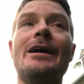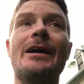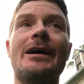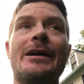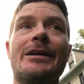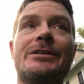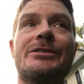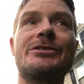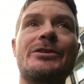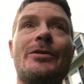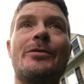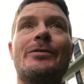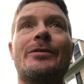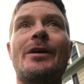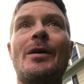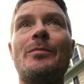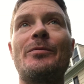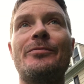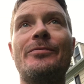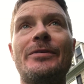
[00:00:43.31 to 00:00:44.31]
and showed a
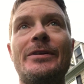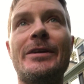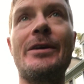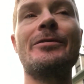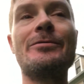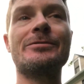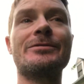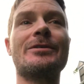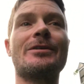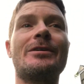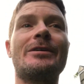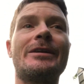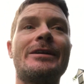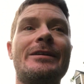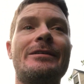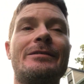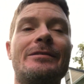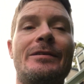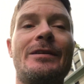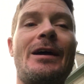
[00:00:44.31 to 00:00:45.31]
couple videos on
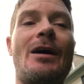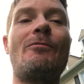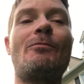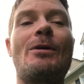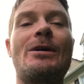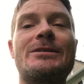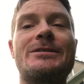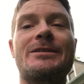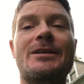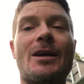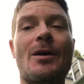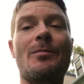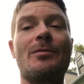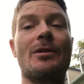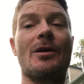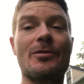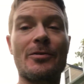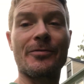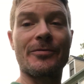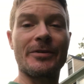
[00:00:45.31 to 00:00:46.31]
it, and I've watched a
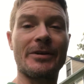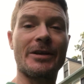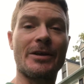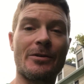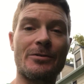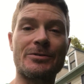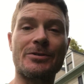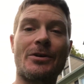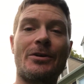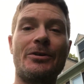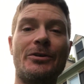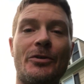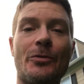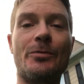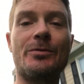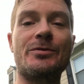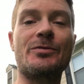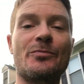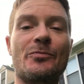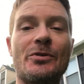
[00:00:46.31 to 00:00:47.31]
couple other videos on it,
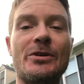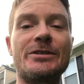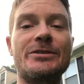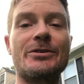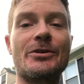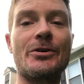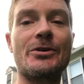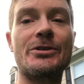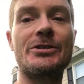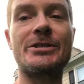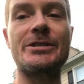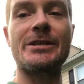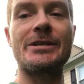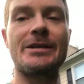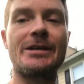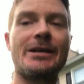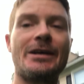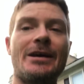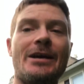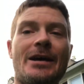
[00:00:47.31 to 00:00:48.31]
doing some research,
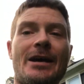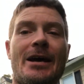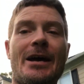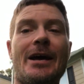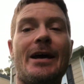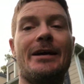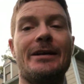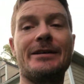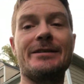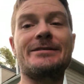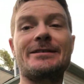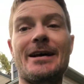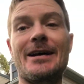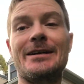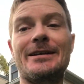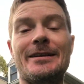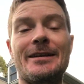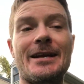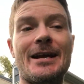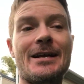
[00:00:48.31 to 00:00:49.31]
and
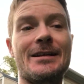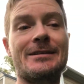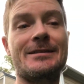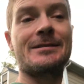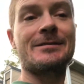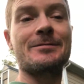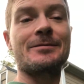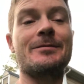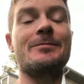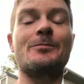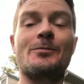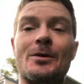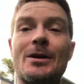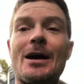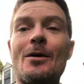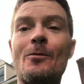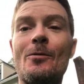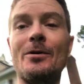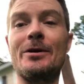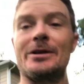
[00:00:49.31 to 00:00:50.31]
decided that that's what
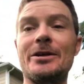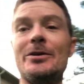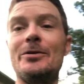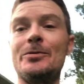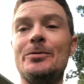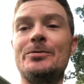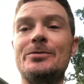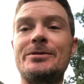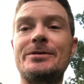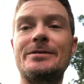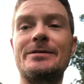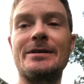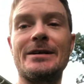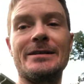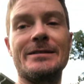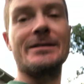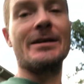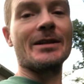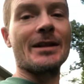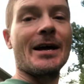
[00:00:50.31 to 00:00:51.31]
I want to use
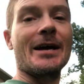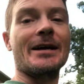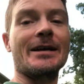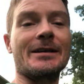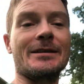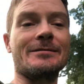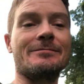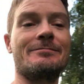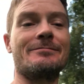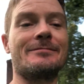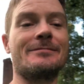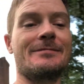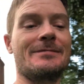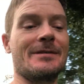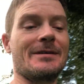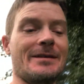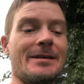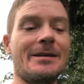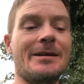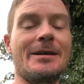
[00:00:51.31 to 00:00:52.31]
until I can
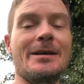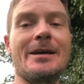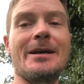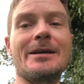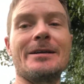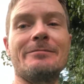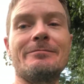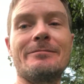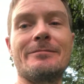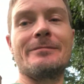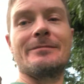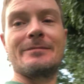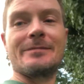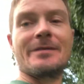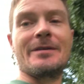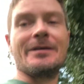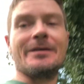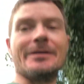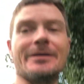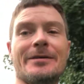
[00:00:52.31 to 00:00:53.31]
get
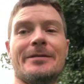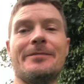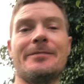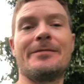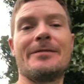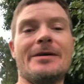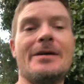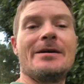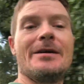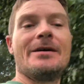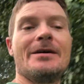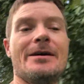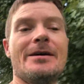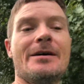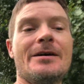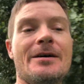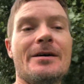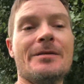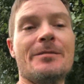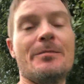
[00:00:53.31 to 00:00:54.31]
the
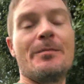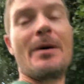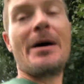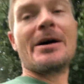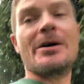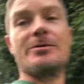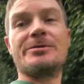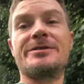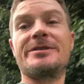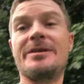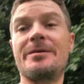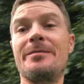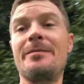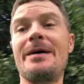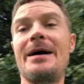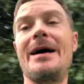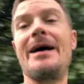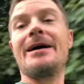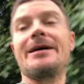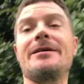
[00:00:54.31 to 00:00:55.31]
BioStim
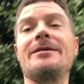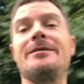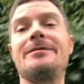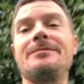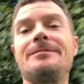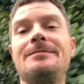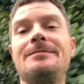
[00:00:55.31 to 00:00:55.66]
pack.